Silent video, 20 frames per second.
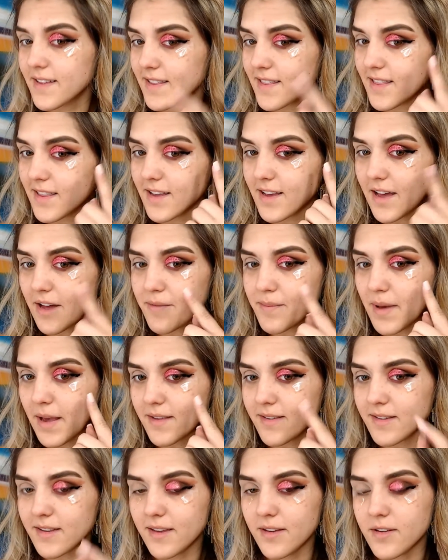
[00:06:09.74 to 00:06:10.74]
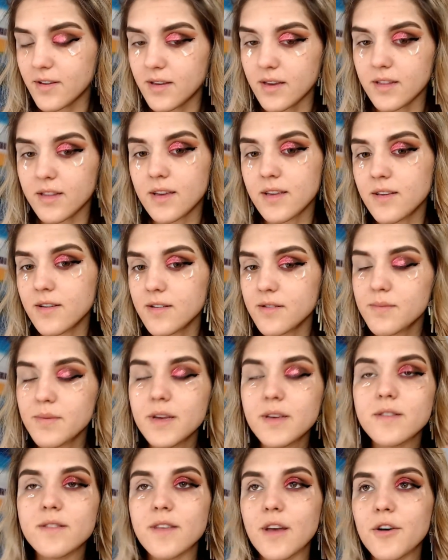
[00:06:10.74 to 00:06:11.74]
Look how messy you can get. Like, you can be
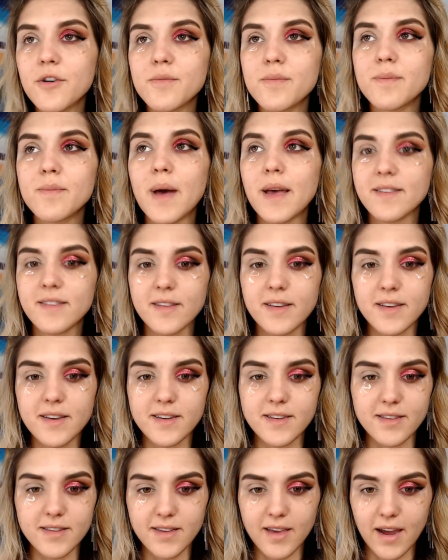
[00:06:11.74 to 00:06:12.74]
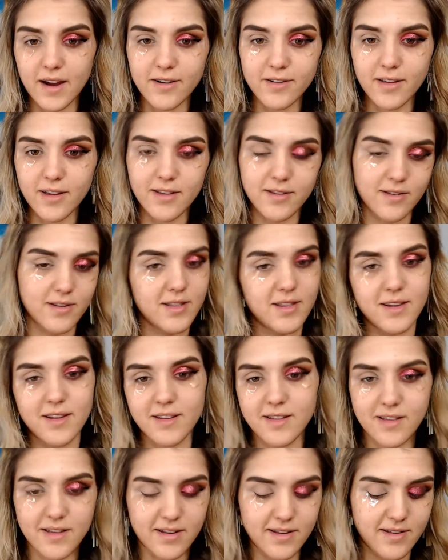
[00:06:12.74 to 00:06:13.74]
so messy and careless with this,
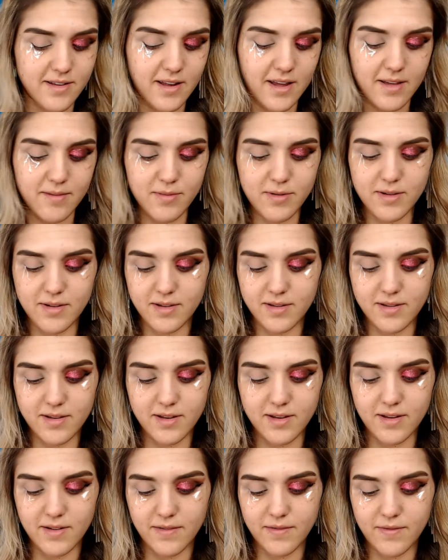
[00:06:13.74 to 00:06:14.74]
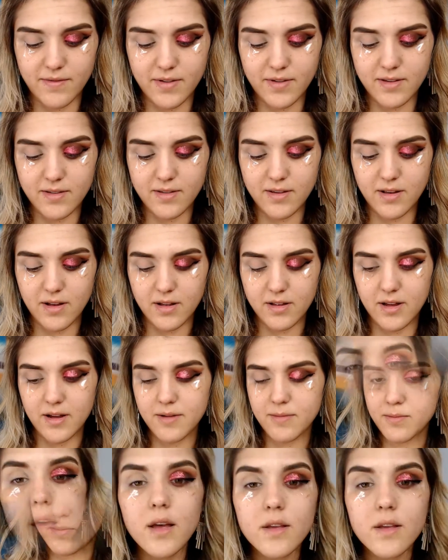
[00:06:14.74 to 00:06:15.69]
and that tape's just gonna fix it all up.